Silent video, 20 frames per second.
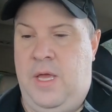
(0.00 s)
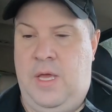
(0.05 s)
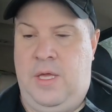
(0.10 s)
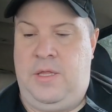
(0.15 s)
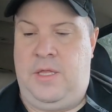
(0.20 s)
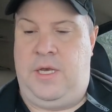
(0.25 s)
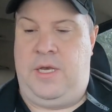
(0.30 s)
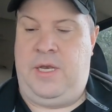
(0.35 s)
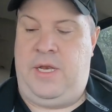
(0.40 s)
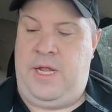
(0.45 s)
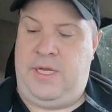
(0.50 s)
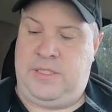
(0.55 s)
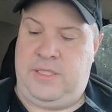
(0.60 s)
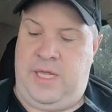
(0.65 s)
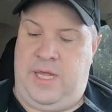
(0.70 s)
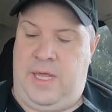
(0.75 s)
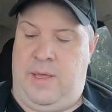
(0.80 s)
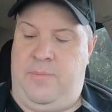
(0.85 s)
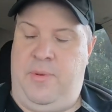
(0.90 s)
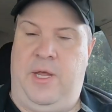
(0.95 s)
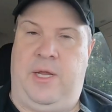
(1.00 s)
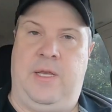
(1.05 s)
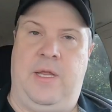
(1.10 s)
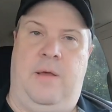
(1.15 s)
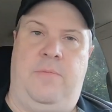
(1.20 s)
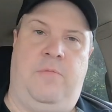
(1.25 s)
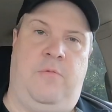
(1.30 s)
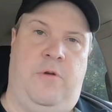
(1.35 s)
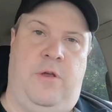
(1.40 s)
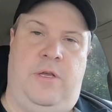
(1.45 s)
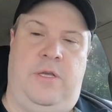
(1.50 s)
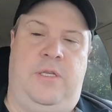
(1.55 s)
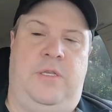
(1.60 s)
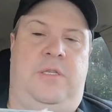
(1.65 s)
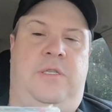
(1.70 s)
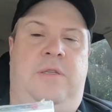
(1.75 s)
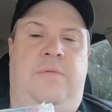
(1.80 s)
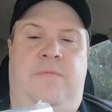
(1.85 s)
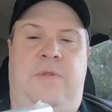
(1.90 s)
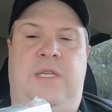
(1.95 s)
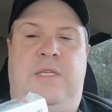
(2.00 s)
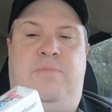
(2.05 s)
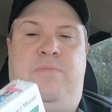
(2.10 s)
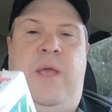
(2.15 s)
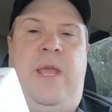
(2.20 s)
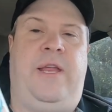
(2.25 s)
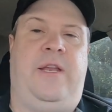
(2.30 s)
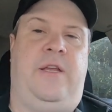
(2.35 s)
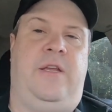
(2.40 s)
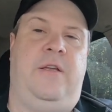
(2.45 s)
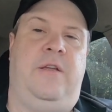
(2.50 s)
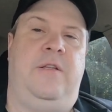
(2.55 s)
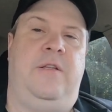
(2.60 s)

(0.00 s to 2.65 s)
Then the next thing I picked up was this Beta